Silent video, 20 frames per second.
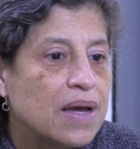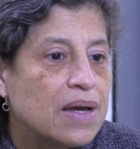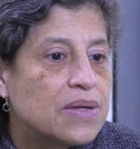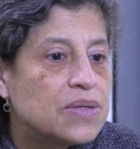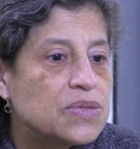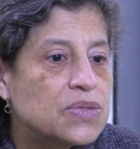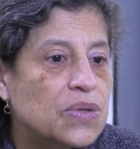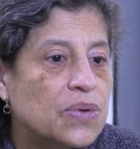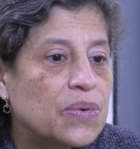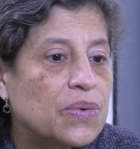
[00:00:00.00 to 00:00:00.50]

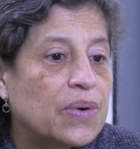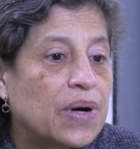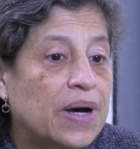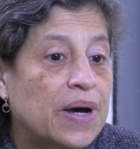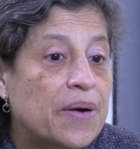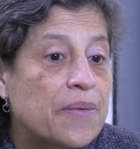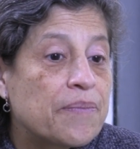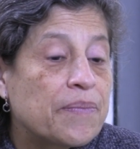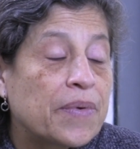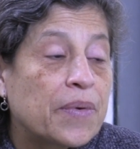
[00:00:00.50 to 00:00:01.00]
So
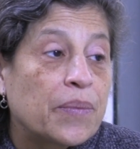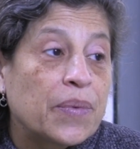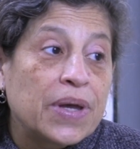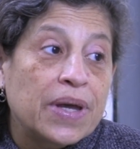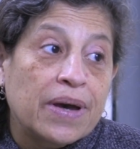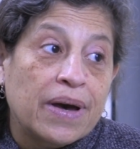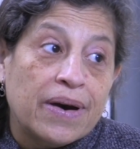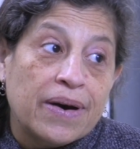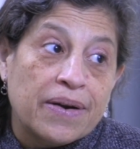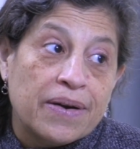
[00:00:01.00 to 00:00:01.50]
um,
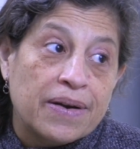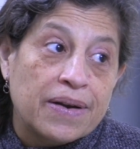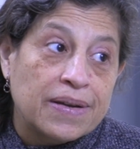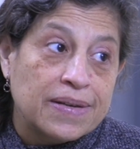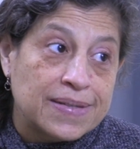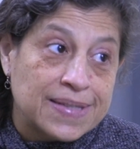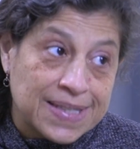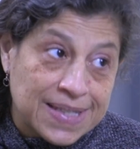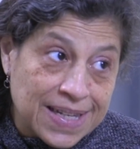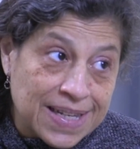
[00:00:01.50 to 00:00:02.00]
we are
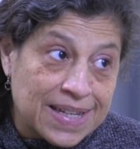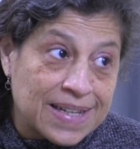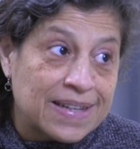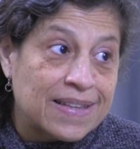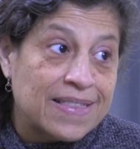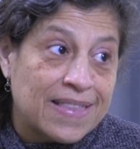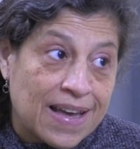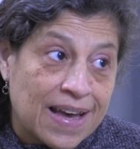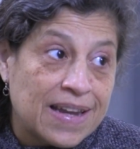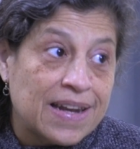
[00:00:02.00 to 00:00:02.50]

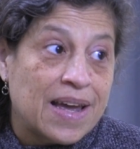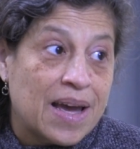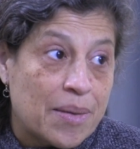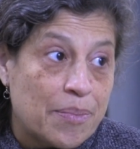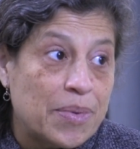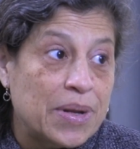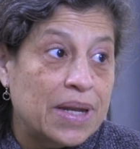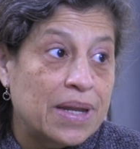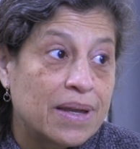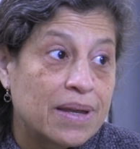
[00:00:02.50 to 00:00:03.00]
seeing that
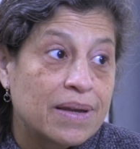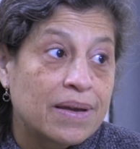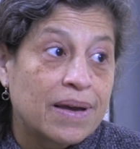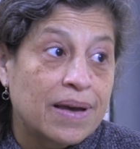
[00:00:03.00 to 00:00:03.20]
happening